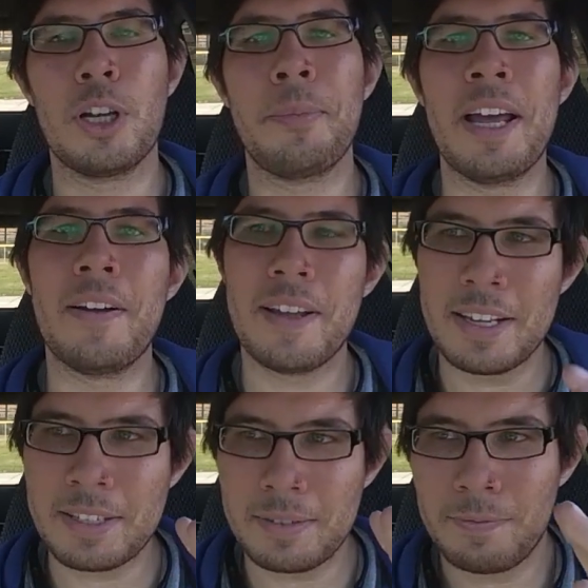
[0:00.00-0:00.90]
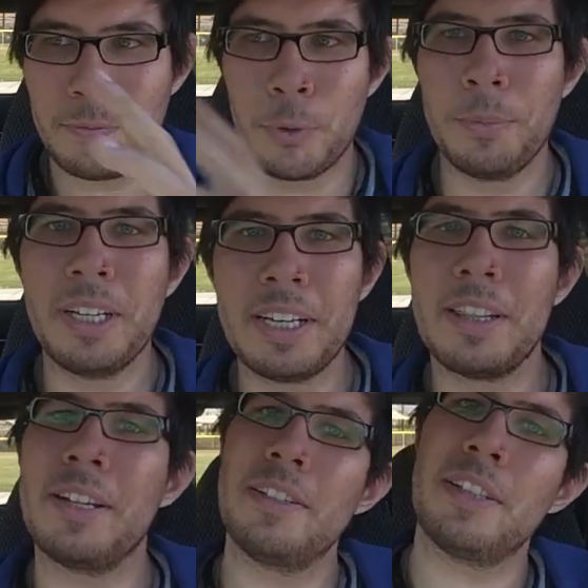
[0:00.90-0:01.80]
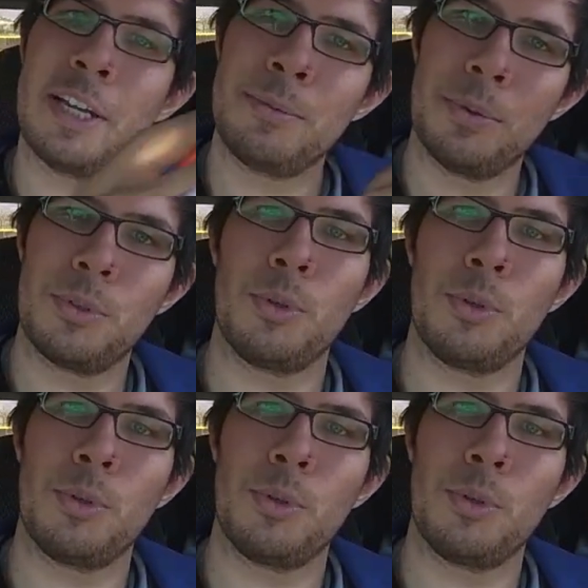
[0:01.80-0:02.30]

coming out, has formulated their schedule